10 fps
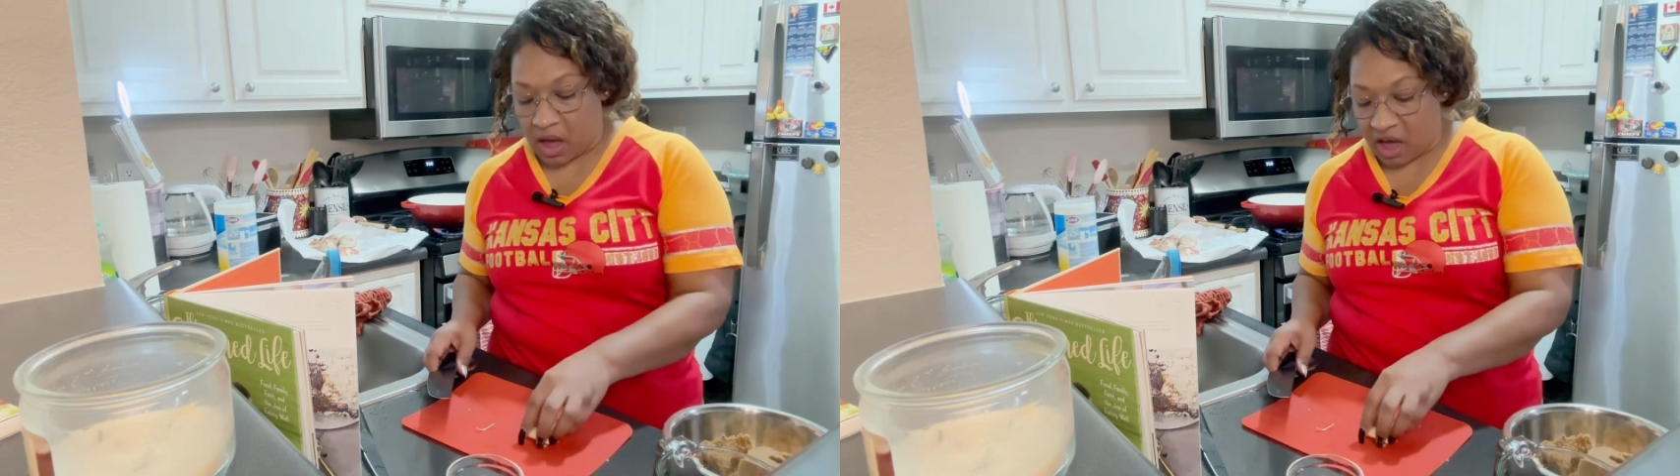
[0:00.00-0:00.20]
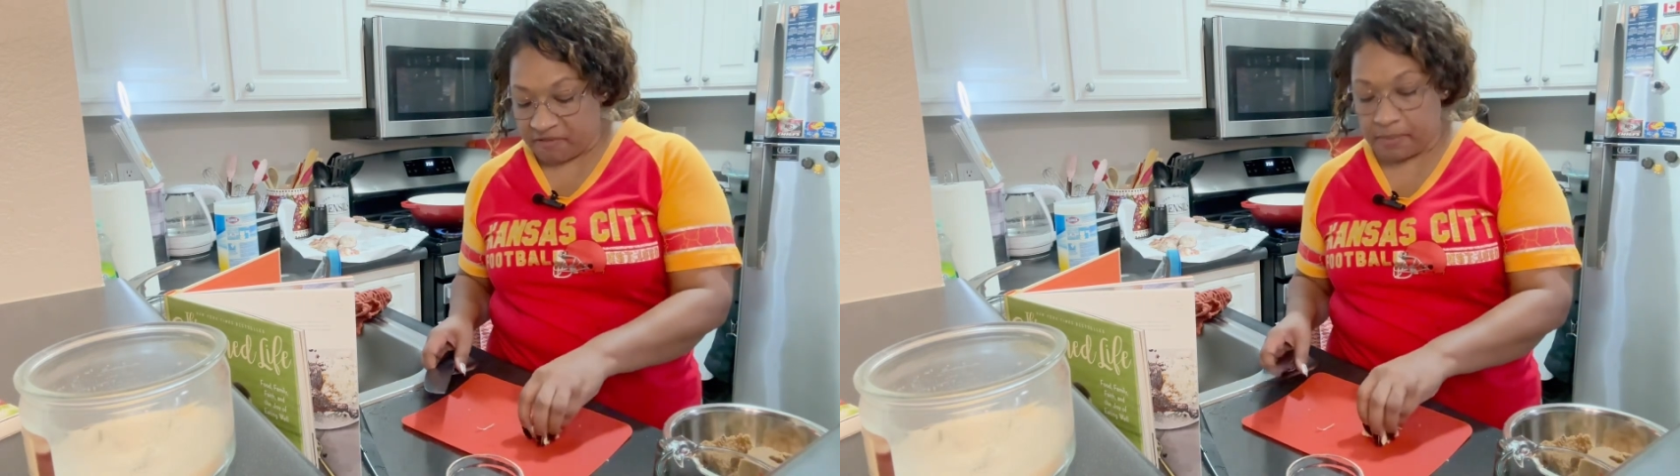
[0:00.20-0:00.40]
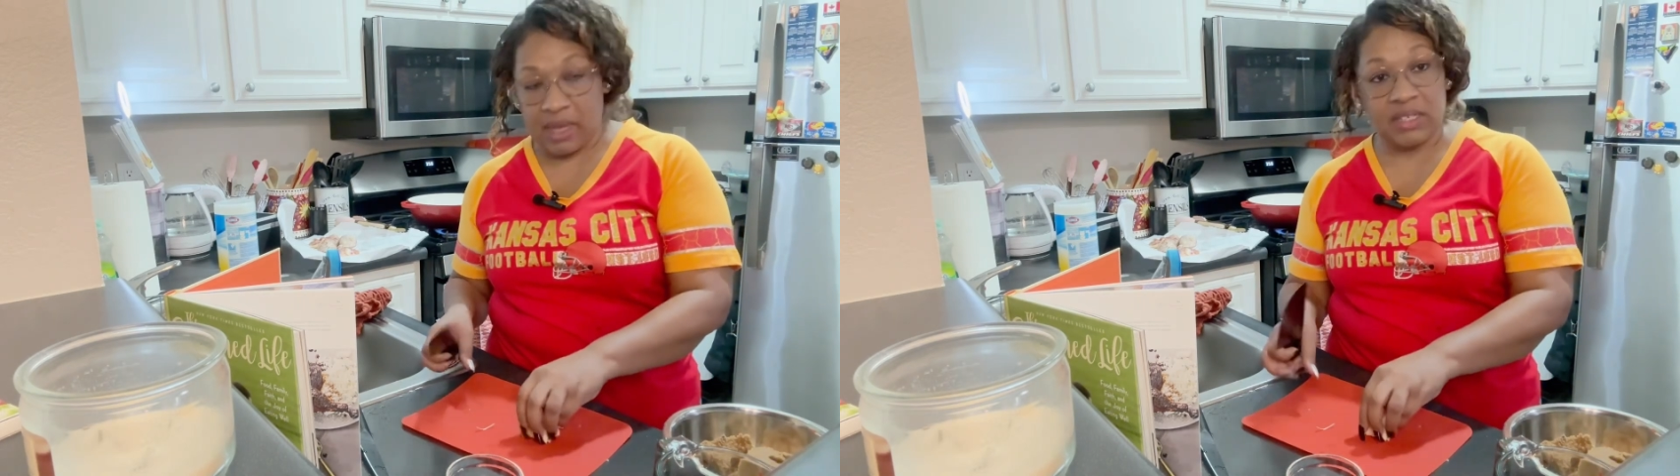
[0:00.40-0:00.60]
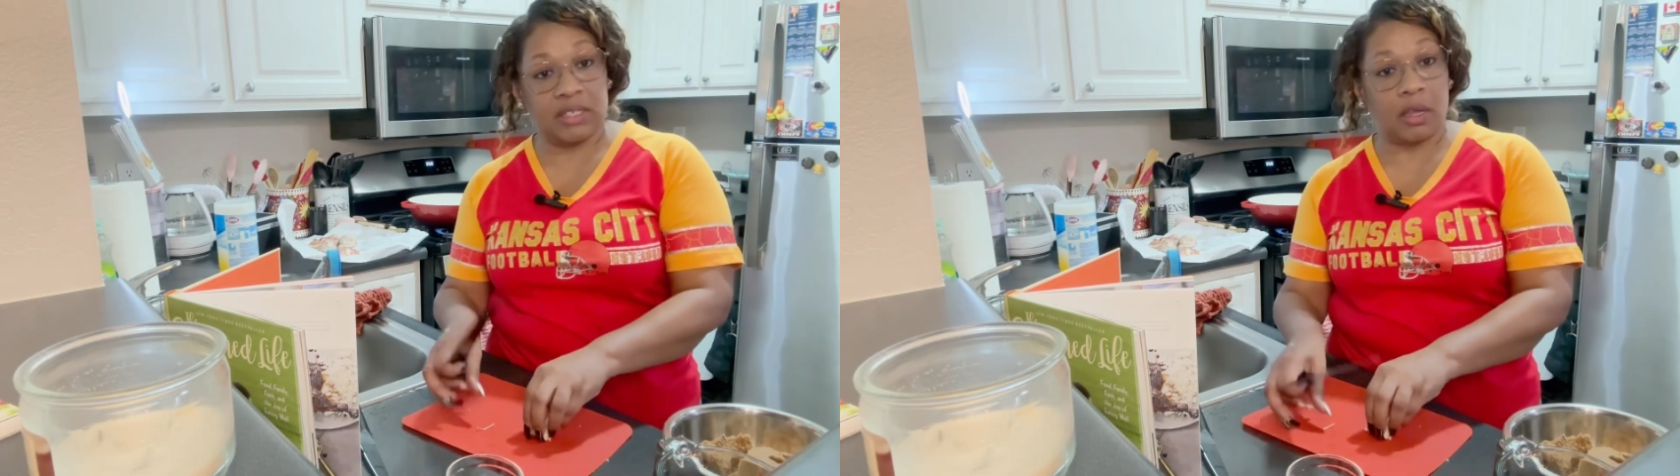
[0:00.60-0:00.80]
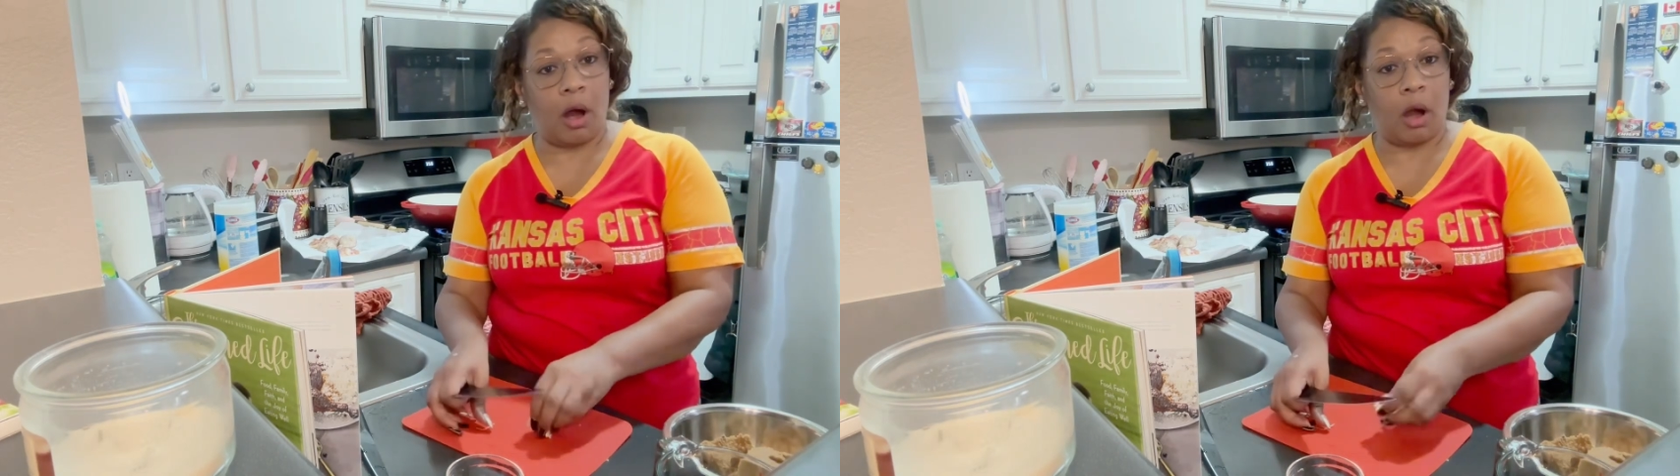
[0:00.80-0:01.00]
of
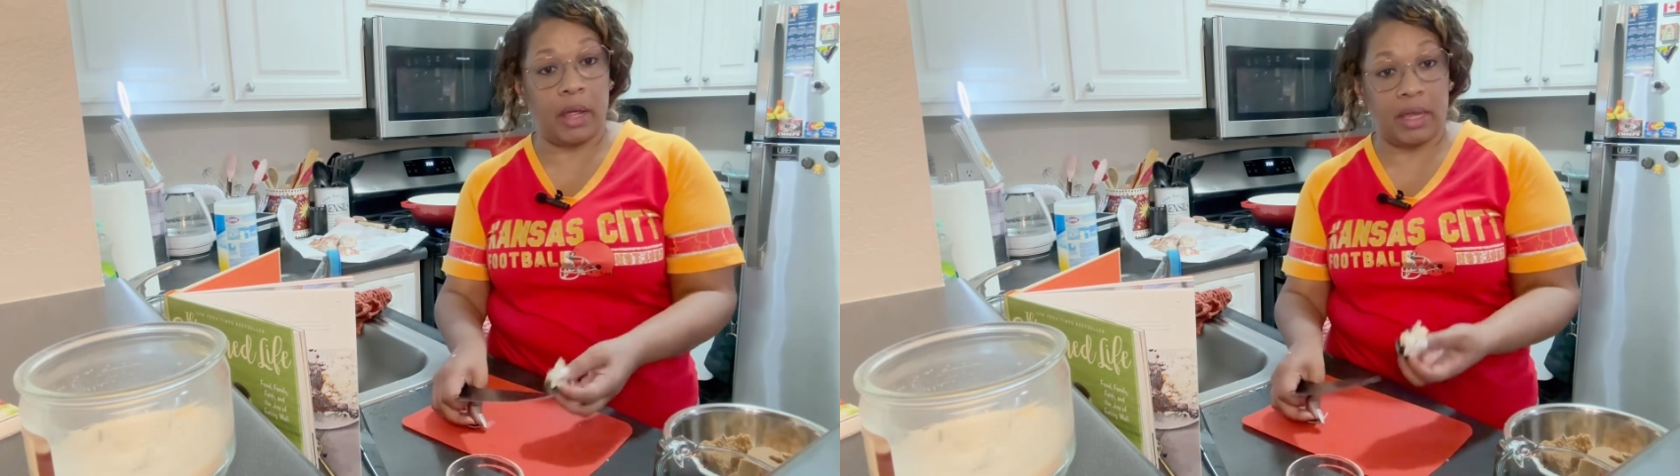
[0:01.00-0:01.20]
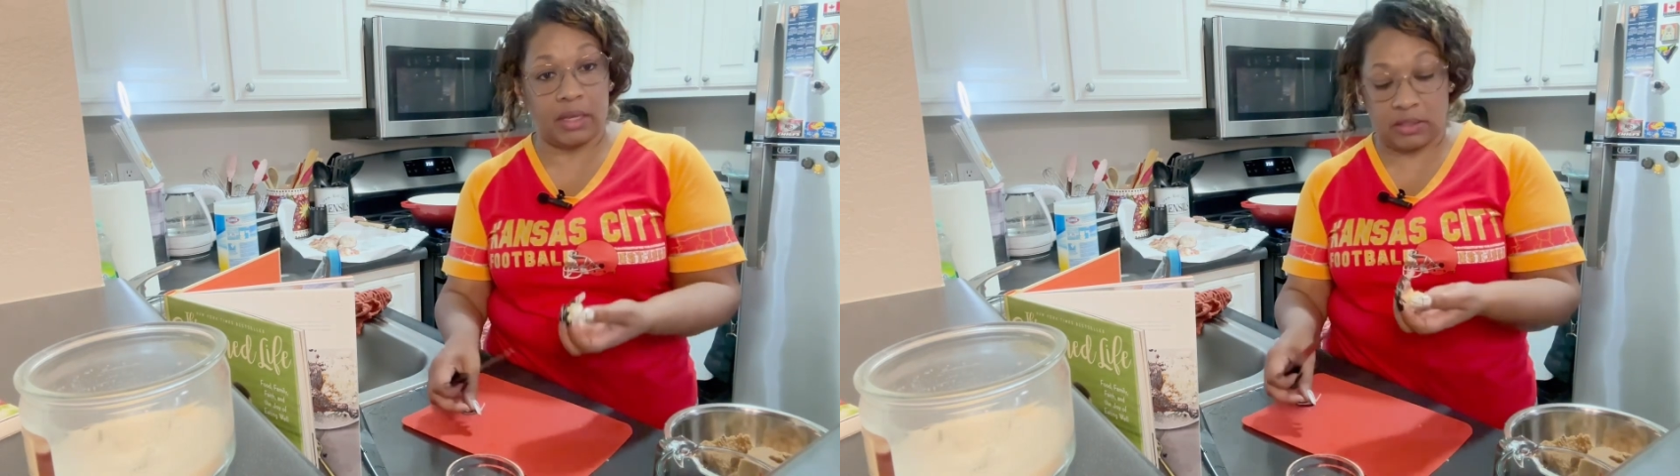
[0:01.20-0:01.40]
minced garlic.